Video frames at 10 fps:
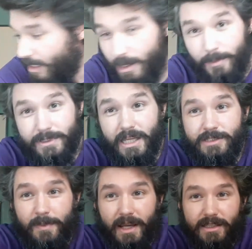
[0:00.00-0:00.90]
But
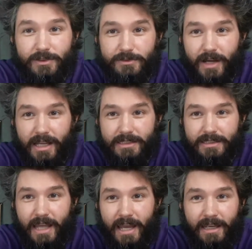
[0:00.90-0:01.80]
that's my little rant
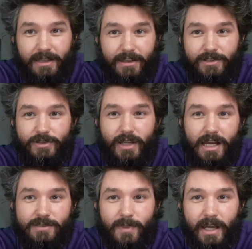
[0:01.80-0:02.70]
today. I thought you
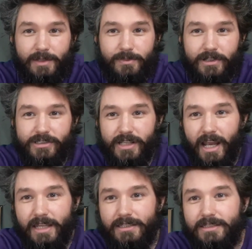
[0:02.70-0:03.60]
guys might
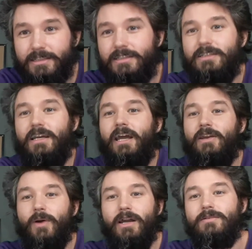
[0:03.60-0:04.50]
appreciate.
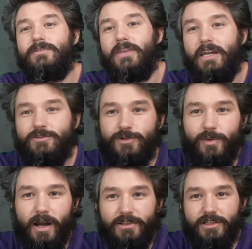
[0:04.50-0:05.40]
Anyway, thanks for
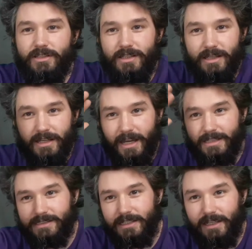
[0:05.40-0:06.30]
watching,
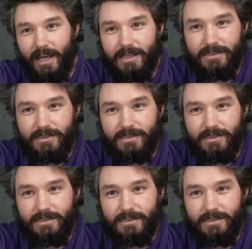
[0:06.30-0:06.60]
and see you guys